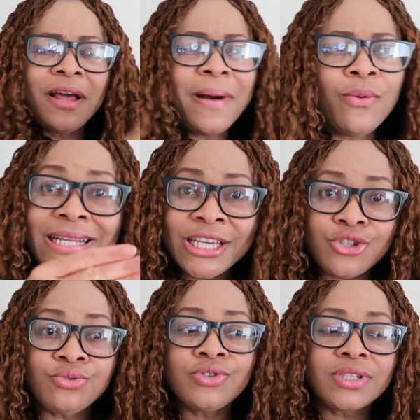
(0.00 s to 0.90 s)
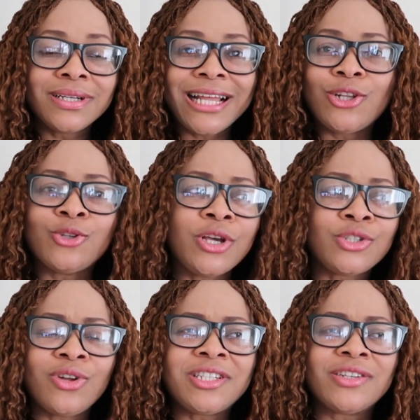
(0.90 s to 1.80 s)
about issues that
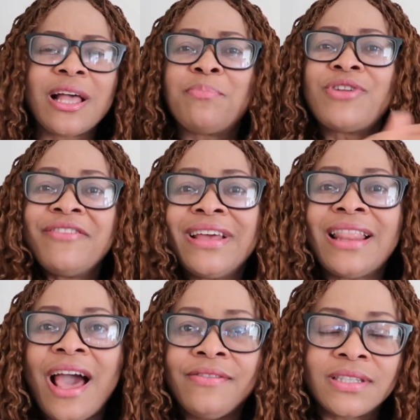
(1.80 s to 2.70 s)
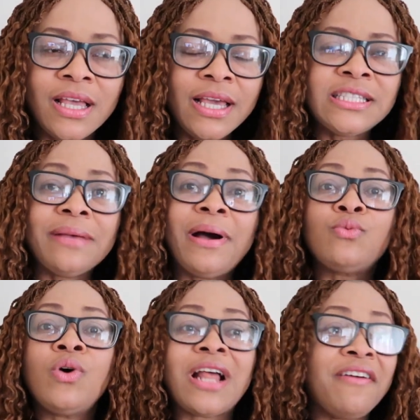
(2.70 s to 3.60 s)
is not just their private lives, it's
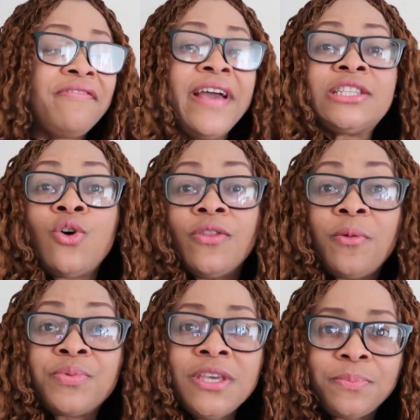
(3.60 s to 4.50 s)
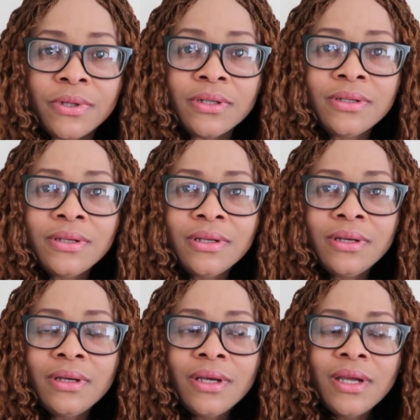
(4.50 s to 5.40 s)
about what affects other people.
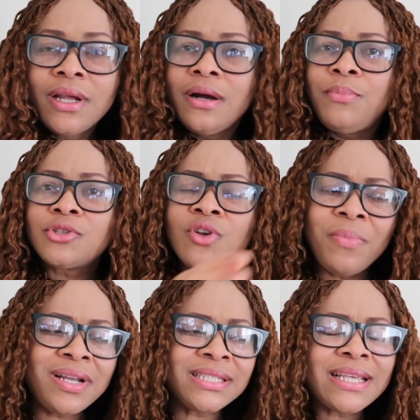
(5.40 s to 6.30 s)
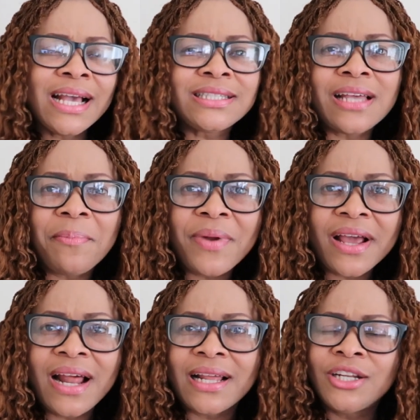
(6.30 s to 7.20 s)
But somebody says they are
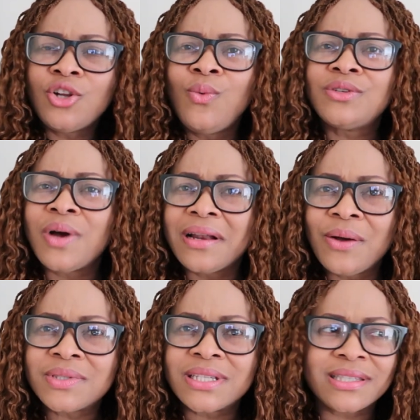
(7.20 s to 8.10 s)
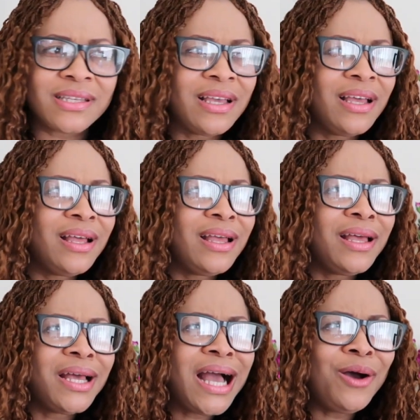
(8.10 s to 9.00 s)
pregnant and they don't want to announce it.
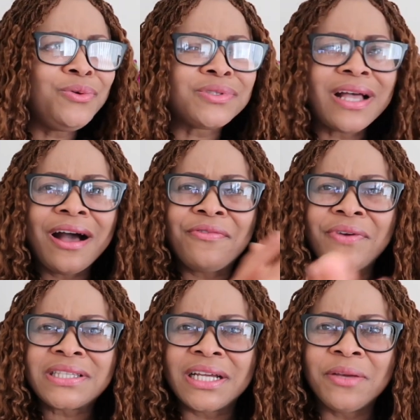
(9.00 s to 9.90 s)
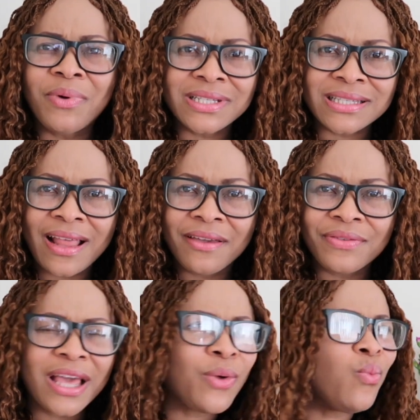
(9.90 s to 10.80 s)
How does that affect anybody's life?
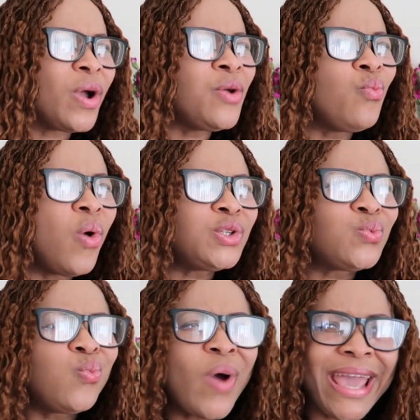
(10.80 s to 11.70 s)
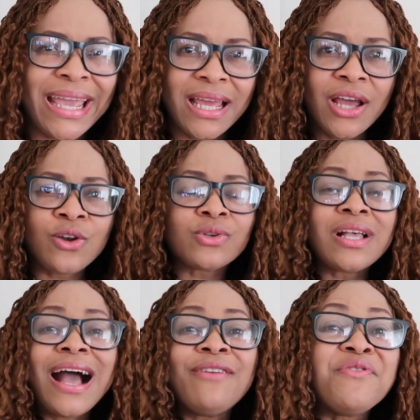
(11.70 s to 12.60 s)
Like, in what way does
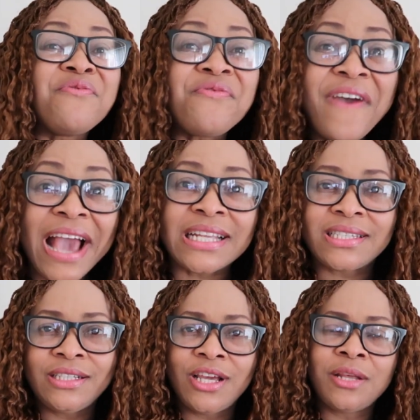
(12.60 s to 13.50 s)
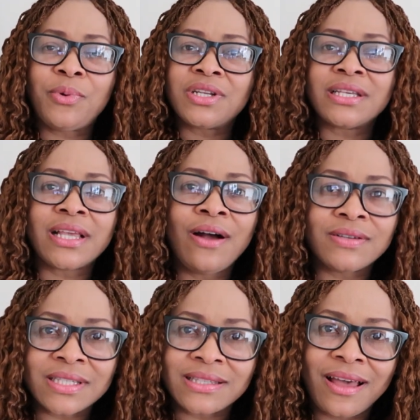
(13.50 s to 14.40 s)
that have effect in anybody
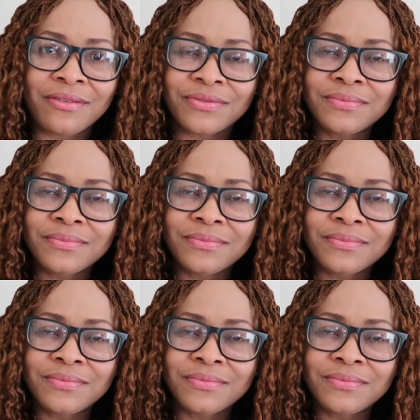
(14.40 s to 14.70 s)
else's life?